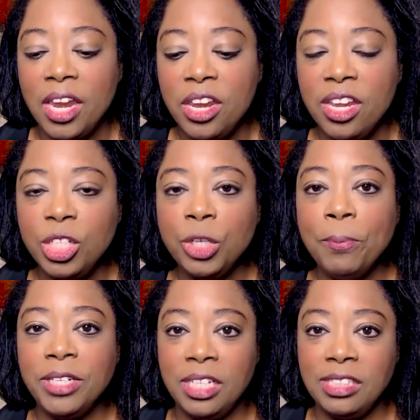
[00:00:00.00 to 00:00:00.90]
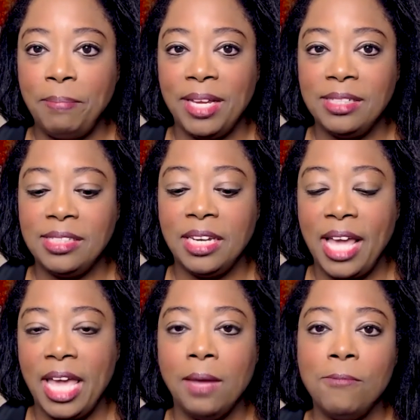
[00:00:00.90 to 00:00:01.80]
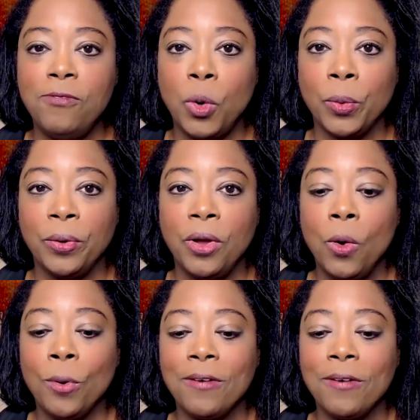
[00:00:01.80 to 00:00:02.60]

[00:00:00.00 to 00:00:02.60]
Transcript: initial participants in AM Forward